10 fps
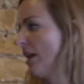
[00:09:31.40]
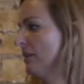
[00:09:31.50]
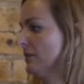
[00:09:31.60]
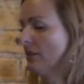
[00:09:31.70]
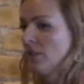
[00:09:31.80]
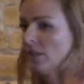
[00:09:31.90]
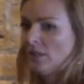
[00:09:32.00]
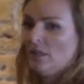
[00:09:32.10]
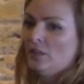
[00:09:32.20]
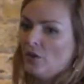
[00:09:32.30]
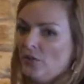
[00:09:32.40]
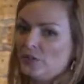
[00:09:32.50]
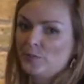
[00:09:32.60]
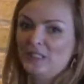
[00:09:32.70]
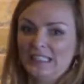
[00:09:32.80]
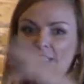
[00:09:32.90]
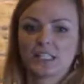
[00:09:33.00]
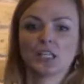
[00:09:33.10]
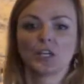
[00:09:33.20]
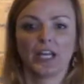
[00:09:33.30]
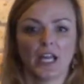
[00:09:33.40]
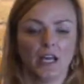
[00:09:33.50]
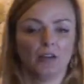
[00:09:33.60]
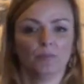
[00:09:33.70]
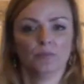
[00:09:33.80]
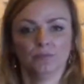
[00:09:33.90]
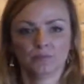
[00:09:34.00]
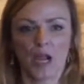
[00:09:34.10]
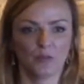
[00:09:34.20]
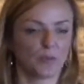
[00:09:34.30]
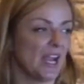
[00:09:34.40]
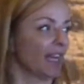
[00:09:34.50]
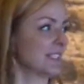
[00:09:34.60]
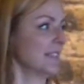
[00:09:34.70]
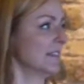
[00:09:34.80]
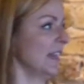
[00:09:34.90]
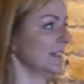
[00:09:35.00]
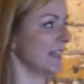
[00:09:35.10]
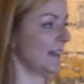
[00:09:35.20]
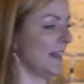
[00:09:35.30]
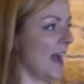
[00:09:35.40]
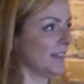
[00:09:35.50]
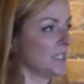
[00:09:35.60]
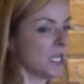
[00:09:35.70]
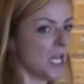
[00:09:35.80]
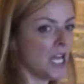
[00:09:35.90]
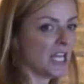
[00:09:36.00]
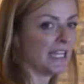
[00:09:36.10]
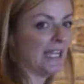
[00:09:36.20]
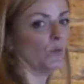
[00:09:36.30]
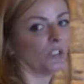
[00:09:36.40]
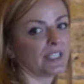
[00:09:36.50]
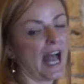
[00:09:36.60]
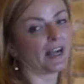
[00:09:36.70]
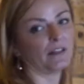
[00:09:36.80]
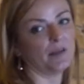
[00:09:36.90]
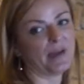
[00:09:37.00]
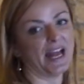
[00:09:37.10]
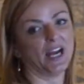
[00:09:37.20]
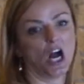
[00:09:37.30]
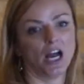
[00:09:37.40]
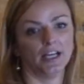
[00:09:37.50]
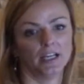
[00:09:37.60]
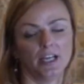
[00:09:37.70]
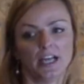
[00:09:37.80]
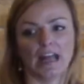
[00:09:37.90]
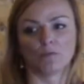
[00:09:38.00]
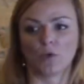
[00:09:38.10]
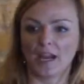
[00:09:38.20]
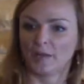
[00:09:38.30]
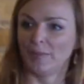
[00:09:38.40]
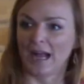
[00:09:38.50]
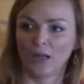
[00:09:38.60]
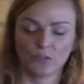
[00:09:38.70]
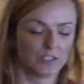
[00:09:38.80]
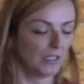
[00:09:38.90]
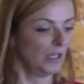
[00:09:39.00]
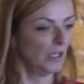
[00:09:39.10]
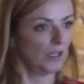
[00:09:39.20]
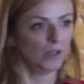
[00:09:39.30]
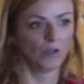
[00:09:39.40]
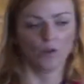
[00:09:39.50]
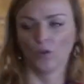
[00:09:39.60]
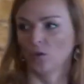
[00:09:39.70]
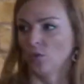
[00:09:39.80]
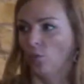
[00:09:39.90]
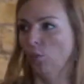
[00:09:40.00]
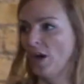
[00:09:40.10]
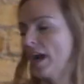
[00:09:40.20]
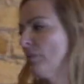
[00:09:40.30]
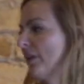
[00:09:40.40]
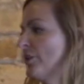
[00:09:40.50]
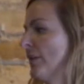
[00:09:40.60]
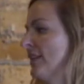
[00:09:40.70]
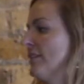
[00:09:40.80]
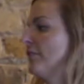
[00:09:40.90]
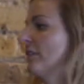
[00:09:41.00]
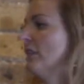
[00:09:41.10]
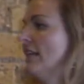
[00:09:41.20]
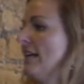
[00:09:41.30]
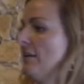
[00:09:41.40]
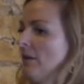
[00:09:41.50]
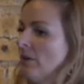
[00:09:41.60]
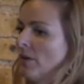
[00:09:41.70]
and there's been listeria outbreaks and things like that. He will tackle them head on and write about what are we doing differently,